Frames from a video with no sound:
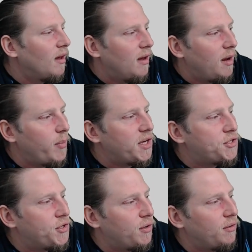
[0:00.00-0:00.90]
And make
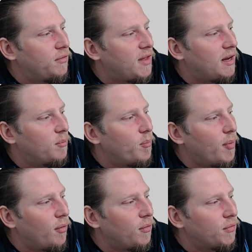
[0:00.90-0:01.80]
sure that
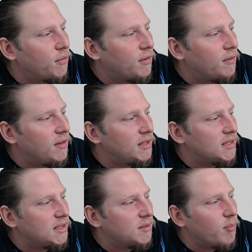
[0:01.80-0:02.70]
both
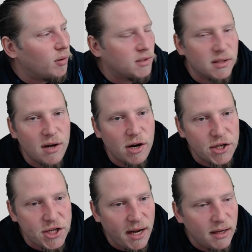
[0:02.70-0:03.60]
these boxes are
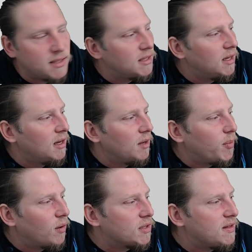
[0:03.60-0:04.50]
checked,
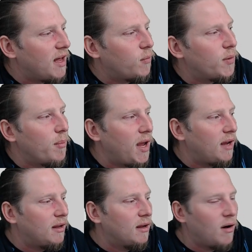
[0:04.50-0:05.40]
because that will make
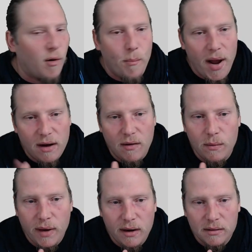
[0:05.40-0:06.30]
our
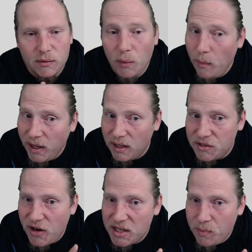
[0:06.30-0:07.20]
background here, will make it
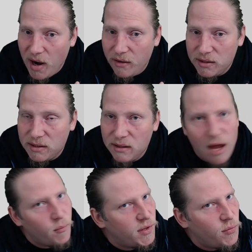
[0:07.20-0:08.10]
transparent,
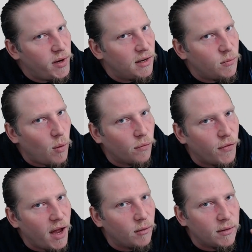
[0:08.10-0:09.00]
and we really want
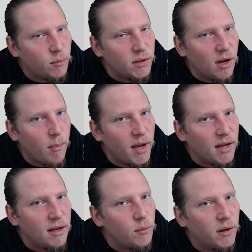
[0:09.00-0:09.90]
that. You want
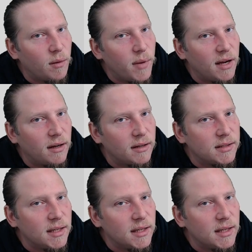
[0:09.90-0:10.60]
to make it